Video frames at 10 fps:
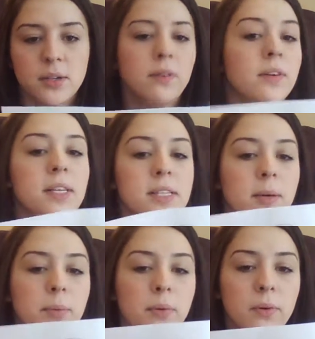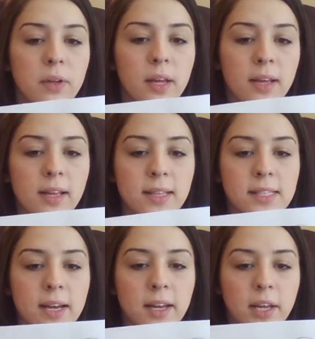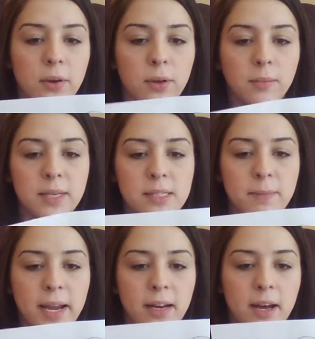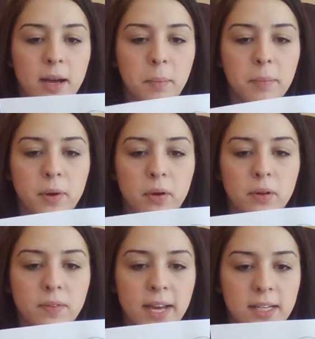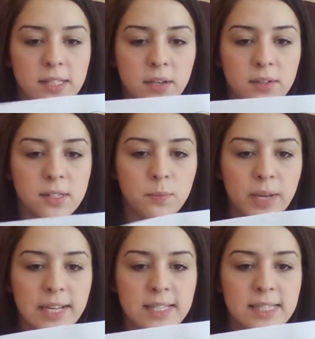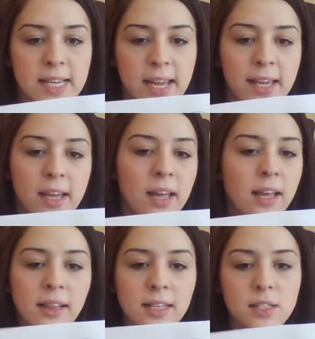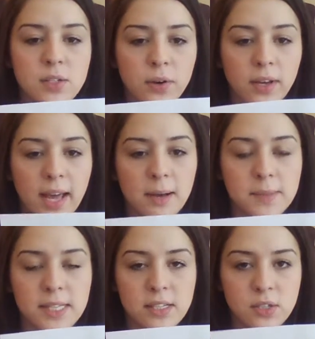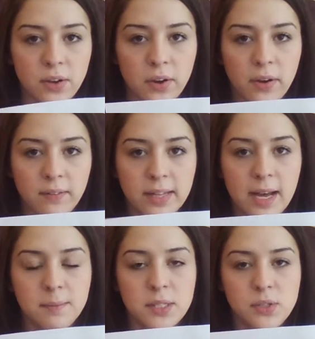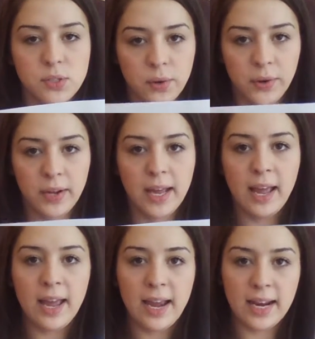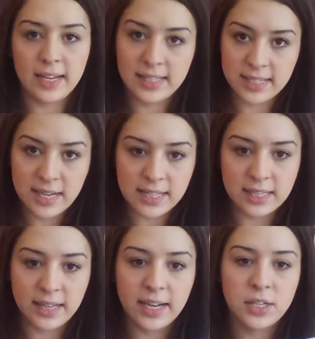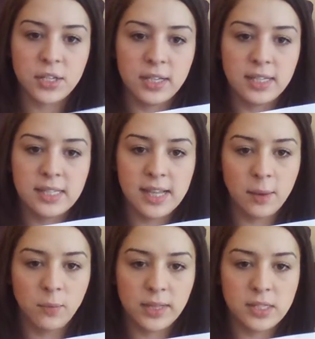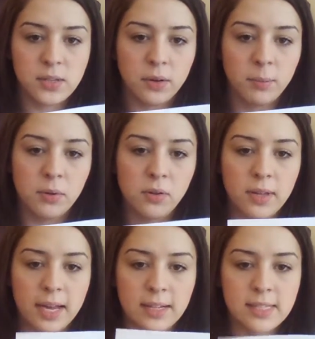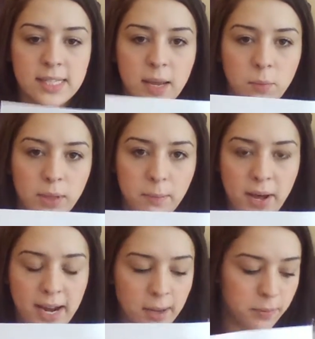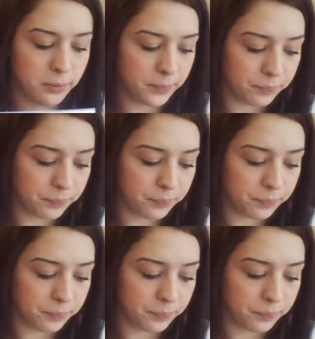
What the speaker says: So for example, this honeycomb is made up of hexagons, and we can see there's no gaps, there's no overlaps, so it is a tessellation. Same with the soccer ball and same with the pineapple.